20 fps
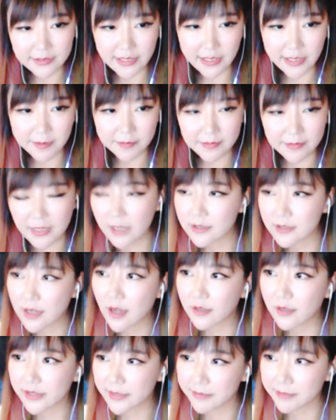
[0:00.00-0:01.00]
Not only
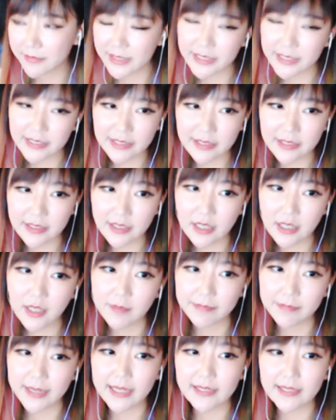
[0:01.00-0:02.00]
me,
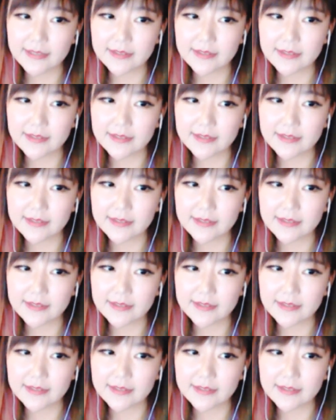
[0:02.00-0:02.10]
but